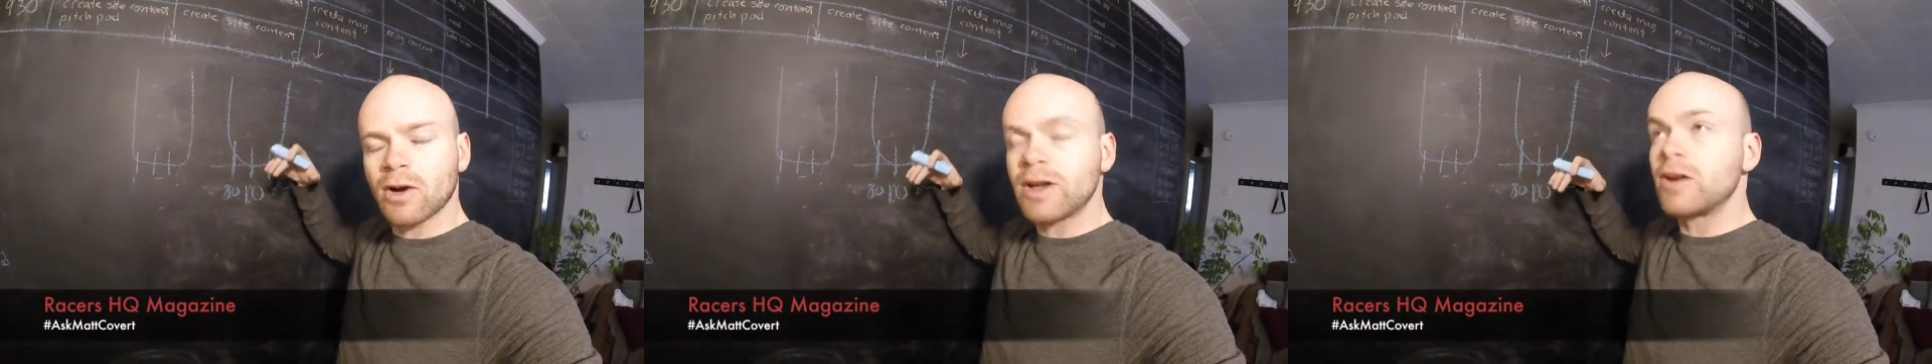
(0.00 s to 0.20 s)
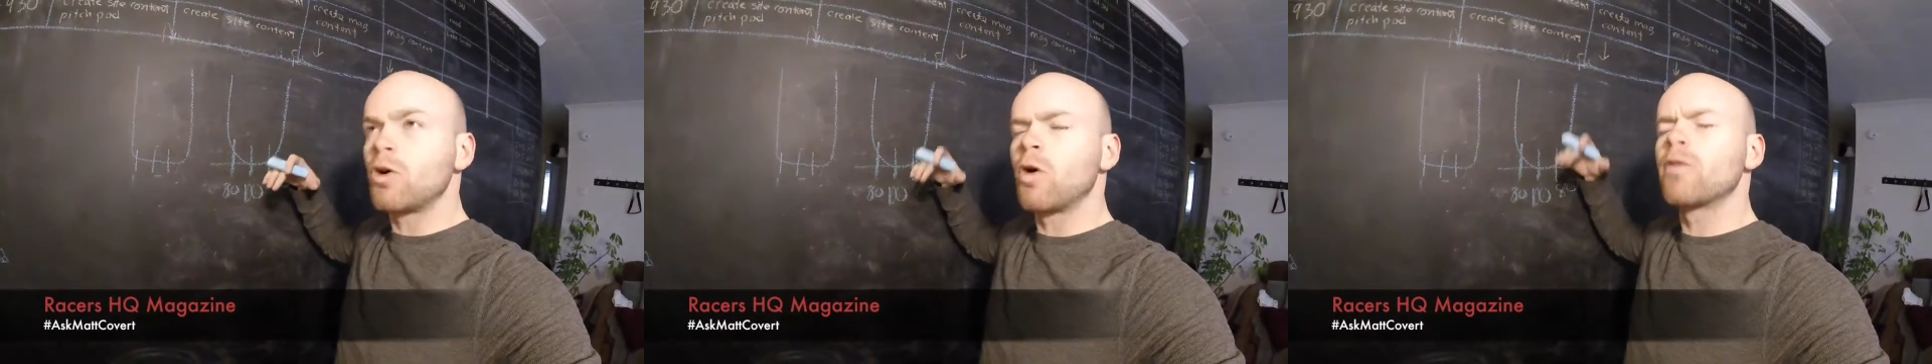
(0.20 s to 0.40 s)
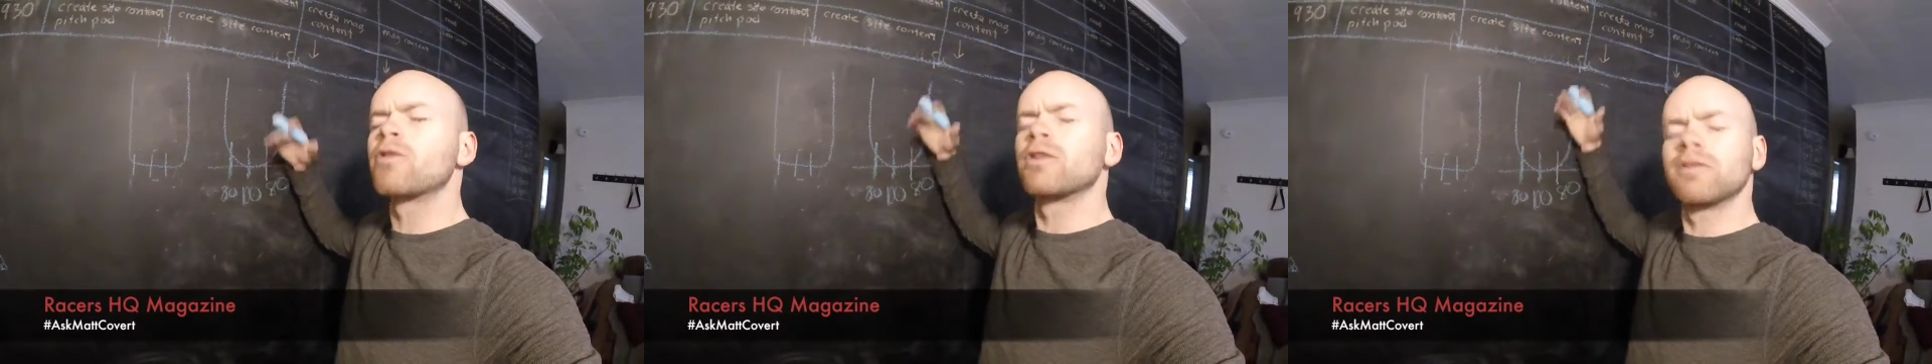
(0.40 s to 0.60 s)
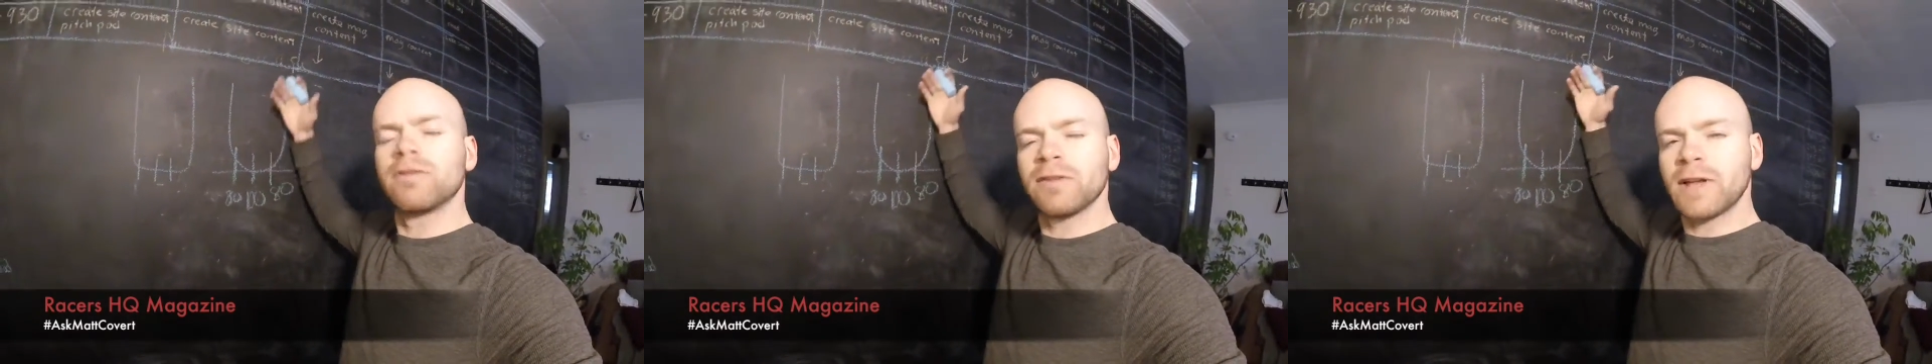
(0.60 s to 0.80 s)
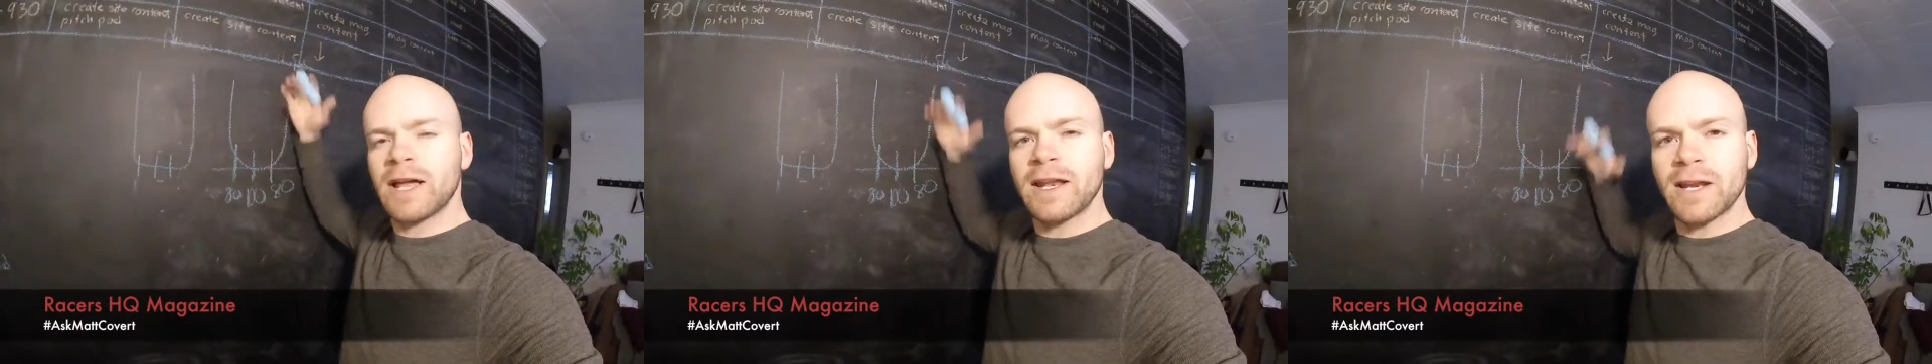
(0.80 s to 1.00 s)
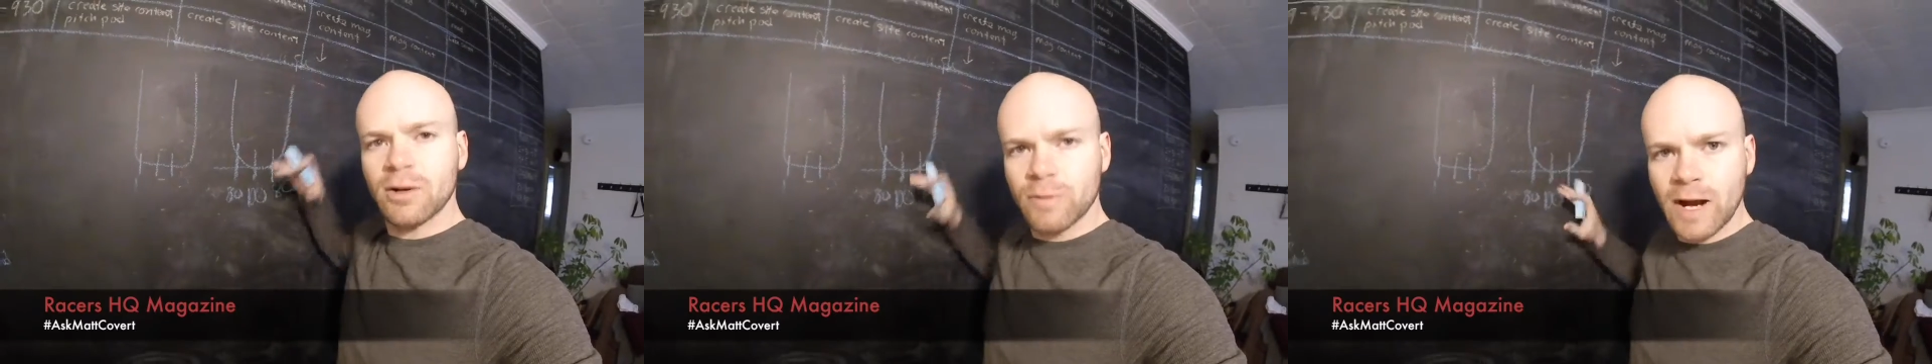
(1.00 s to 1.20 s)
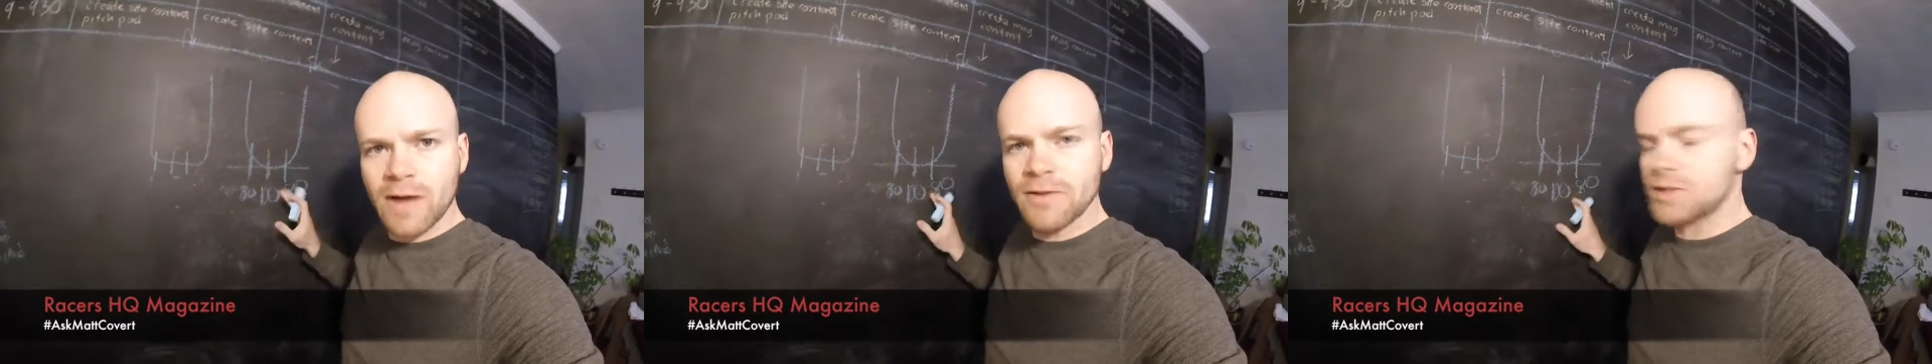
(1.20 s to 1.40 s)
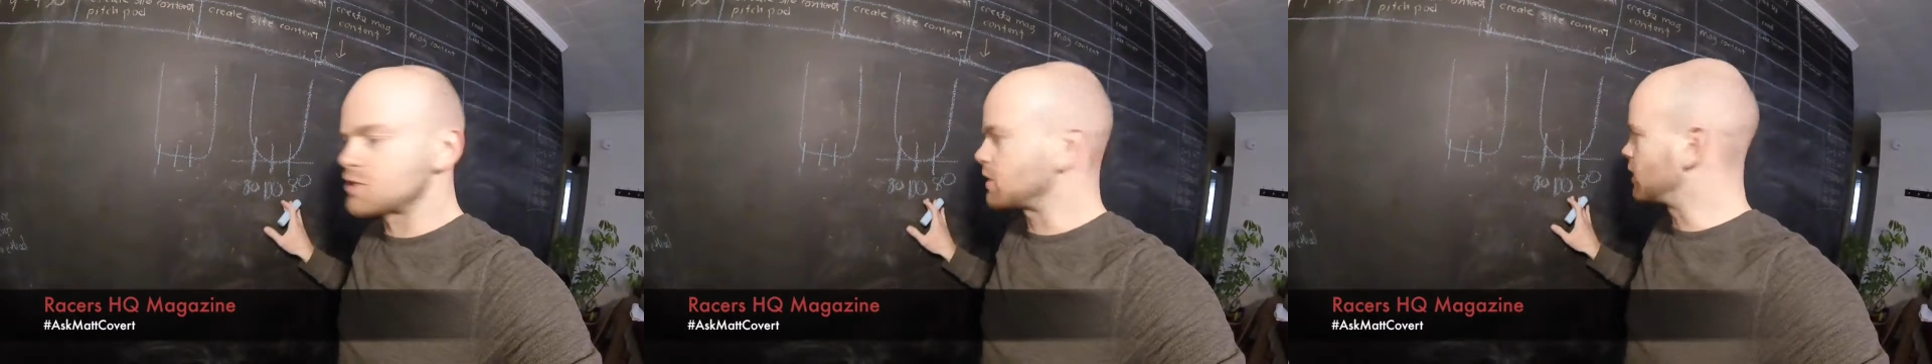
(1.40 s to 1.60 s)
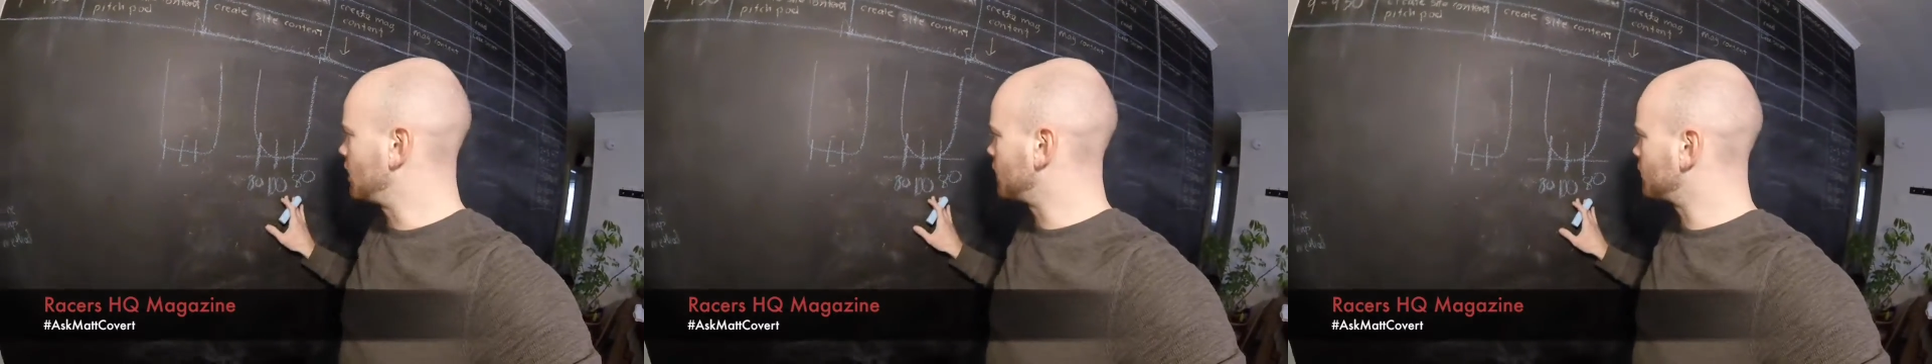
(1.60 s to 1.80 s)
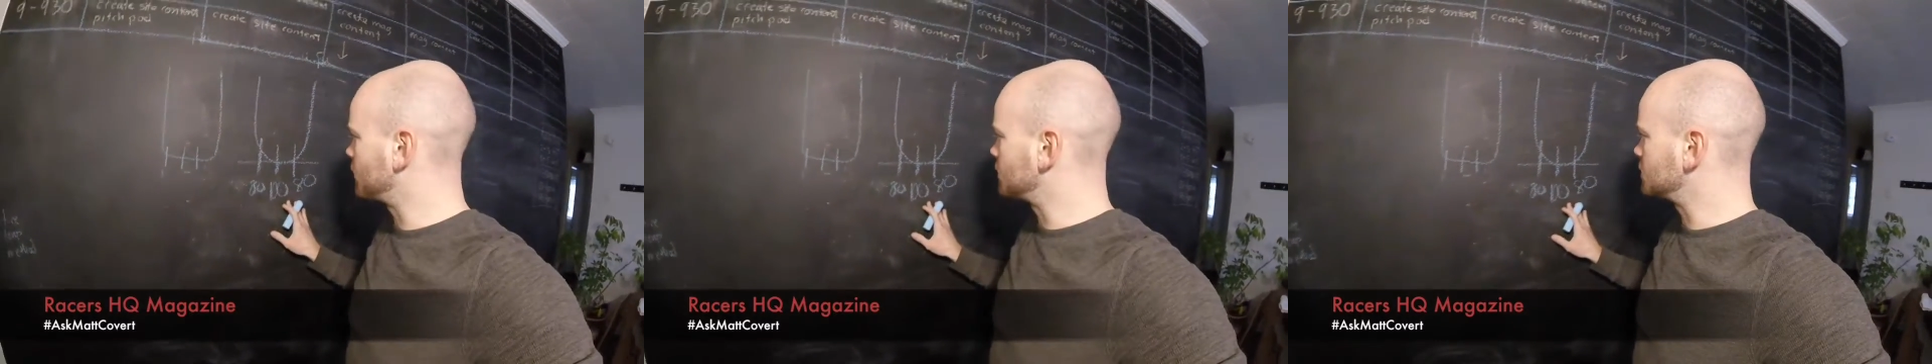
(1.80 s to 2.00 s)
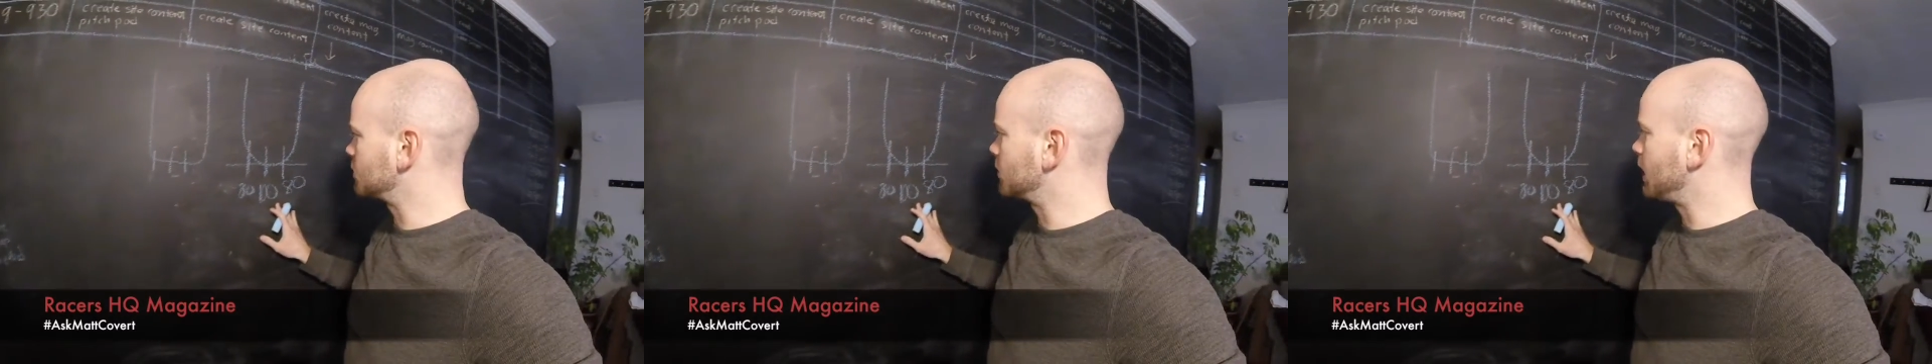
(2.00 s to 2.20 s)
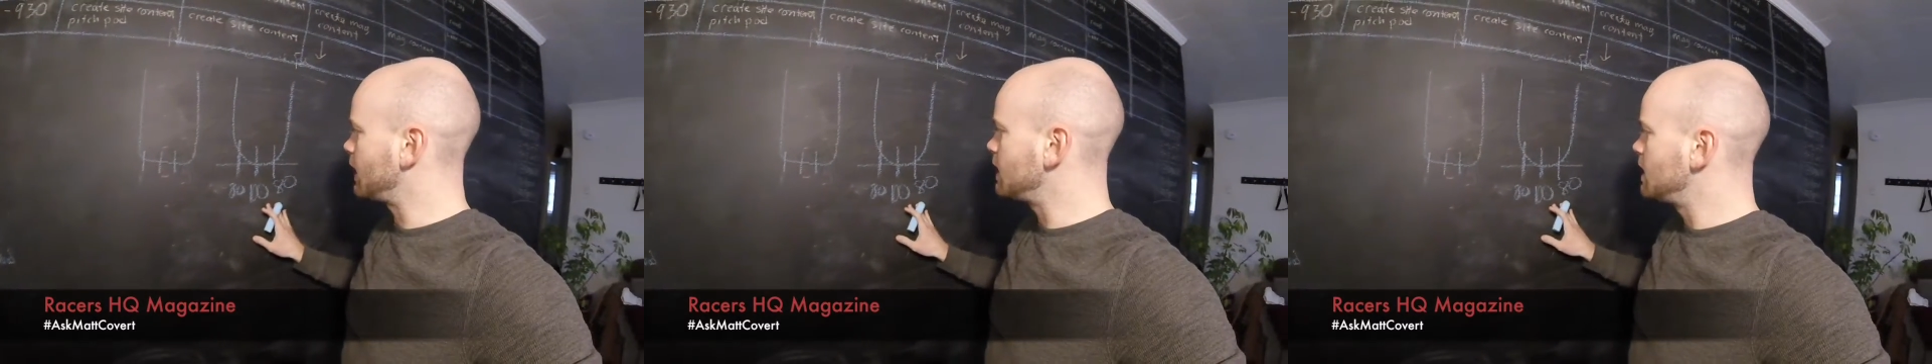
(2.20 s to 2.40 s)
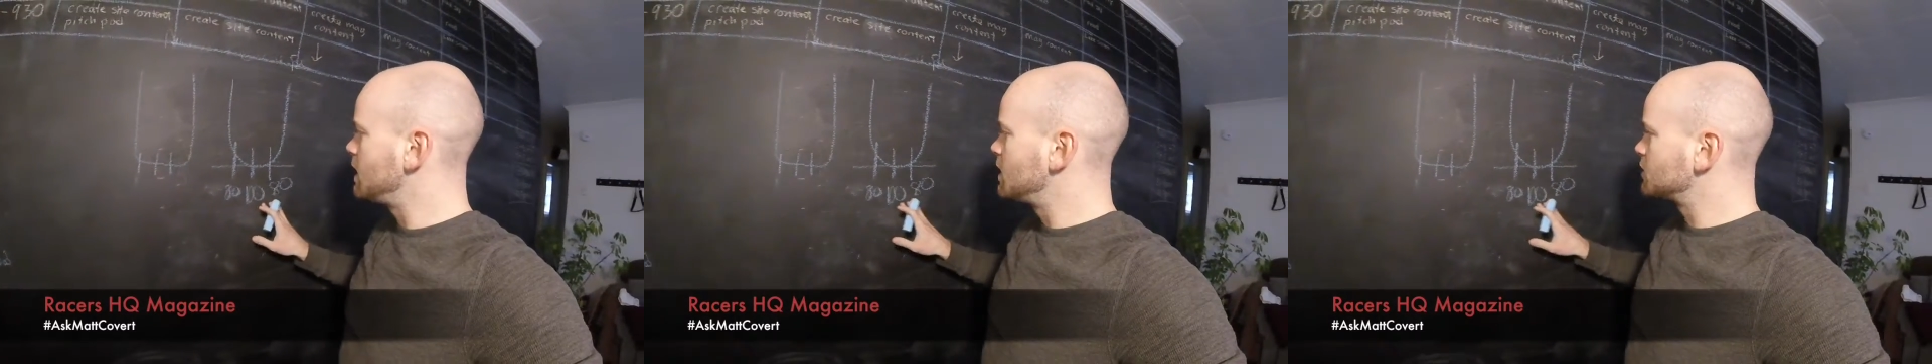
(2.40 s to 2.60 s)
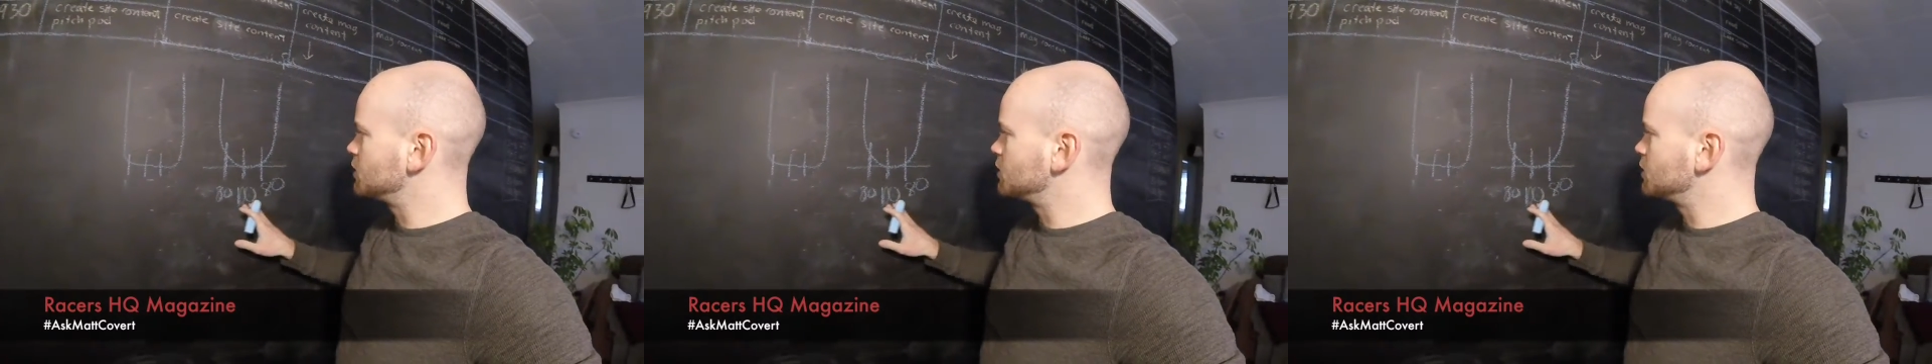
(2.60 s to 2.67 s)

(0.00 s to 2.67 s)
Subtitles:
overinflated around the circumference, okay?